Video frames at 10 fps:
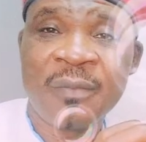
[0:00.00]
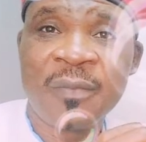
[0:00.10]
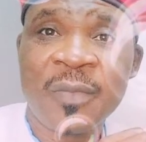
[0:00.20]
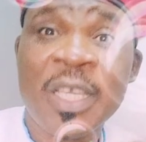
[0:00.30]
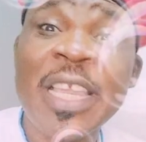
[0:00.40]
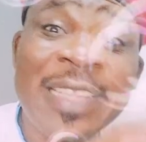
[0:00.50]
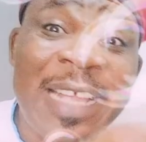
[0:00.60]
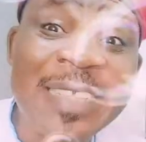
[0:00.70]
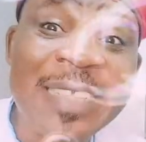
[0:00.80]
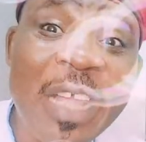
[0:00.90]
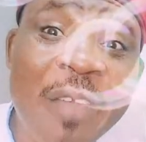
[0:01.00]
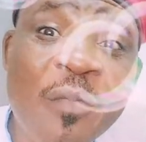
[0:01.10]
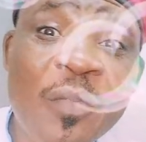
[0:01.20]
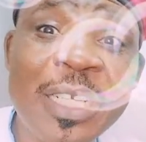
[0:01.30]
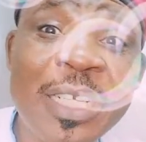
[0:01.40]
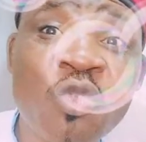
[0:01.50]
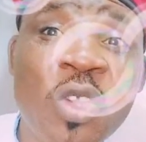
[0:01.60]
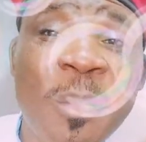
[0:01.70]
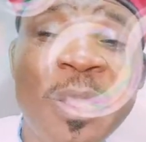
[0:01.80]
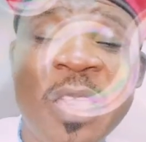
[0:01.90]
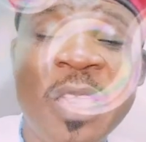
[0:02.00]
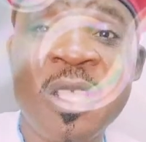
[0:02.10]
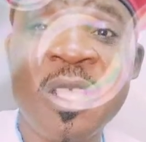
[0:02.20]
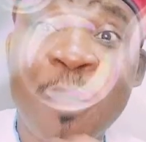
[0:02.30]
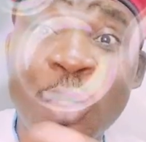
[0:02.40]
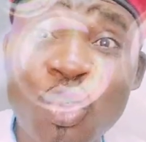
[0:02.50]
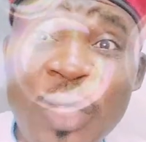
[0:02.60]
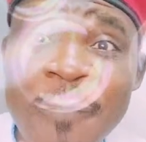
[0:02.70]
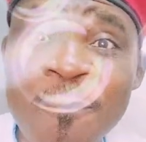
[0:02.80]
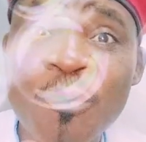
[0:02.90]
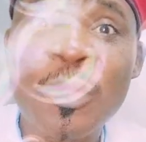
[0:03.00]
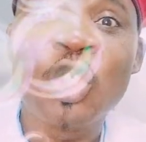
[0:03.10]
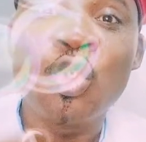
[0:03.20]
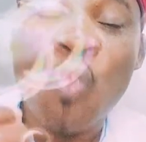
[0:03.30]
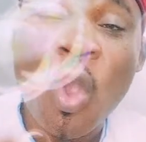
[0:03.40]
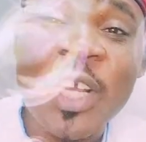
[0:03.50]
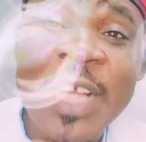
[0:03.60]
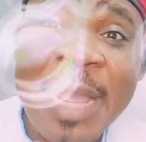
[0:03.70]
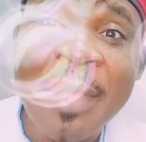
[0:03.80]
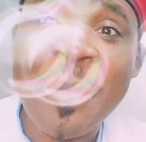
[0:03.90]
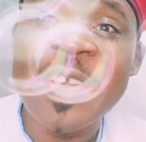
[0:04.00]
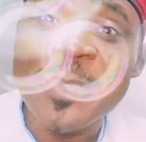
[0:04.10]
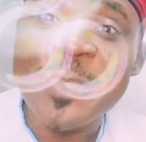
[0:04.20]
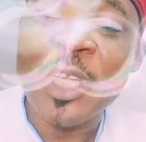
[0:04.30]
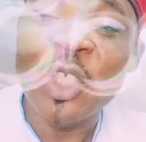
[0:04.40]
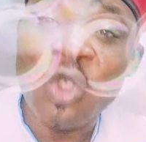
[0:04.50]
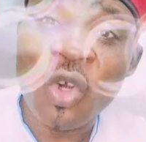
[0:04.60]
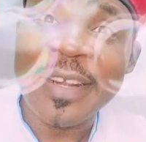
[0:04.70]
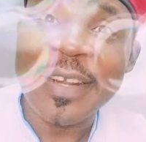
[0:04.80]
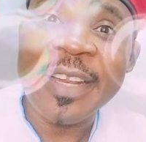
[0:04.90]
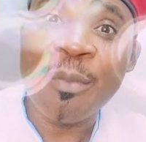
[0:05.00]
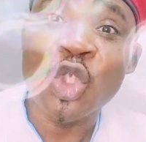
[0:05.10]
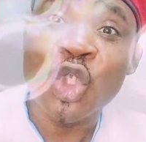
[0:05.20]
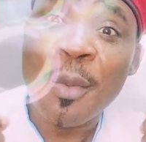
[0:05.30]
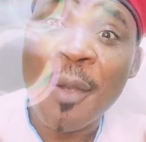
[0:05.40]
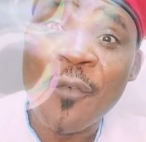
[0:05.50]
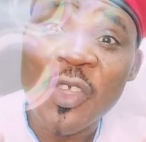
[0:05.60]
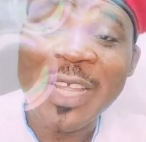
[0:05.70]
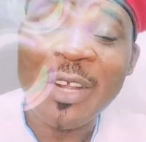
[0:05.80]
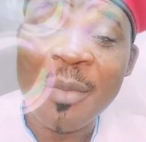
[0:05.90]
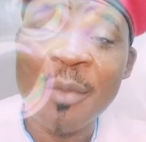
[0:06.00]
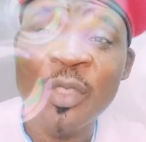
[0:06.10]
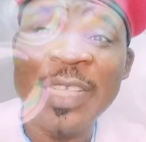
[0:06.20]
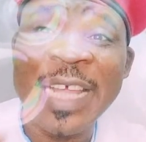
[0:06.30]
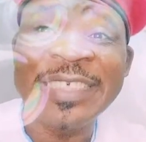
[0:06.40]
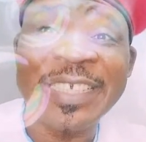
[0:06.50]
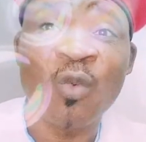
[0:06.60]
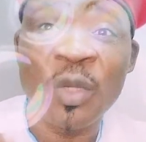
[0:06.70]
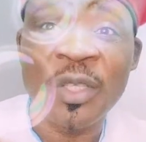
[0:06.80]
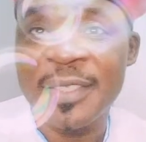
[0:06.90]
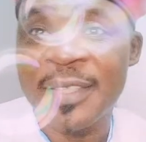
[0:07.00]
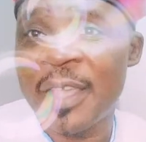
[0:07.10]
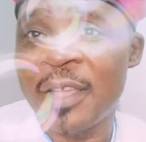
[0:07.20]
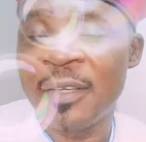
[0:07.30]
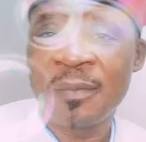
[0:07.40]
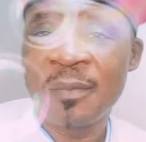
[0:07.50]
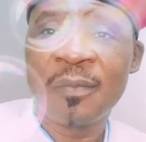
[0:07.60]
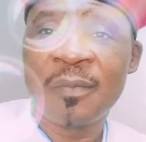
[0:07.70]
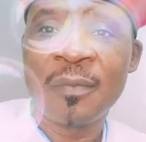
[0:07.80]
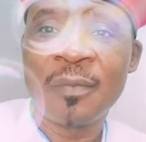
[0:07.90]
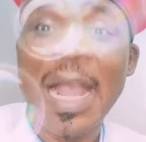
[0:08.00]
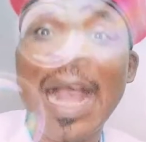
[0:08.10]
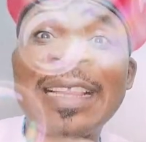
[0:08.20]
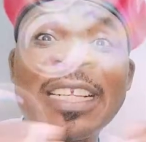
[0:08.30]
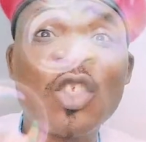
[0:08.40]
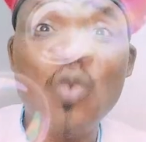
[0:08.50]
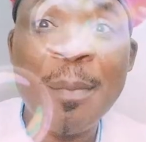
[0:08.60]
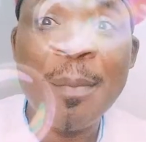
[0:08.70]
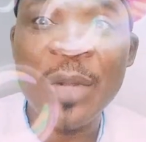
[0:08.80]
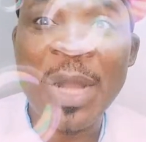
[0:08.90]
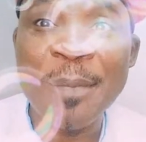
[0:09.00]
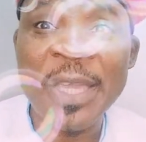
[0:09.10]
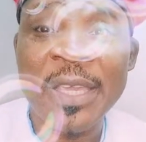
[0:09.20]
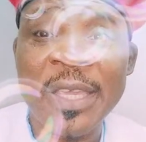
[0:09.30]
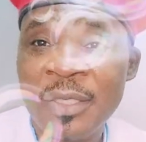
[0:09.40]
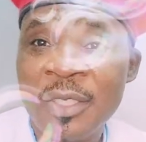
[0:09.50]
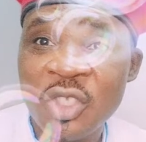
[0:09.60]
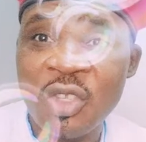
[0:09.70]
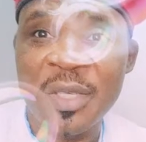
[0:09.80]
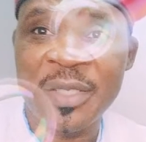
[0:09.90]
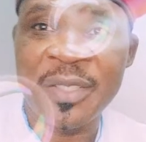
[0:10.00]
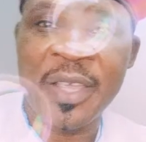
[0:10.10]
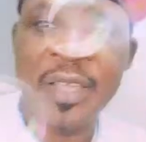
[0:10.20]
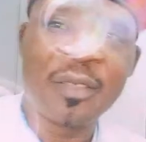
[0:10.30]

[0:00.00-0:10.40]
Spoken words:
He dissects every information that Chukwu Okike Abiama gives. But today, Chukwu Okike Abiama is speaking to us directly. But some of us cannot be able to digest what he is saying. And that is why people are making some mistake.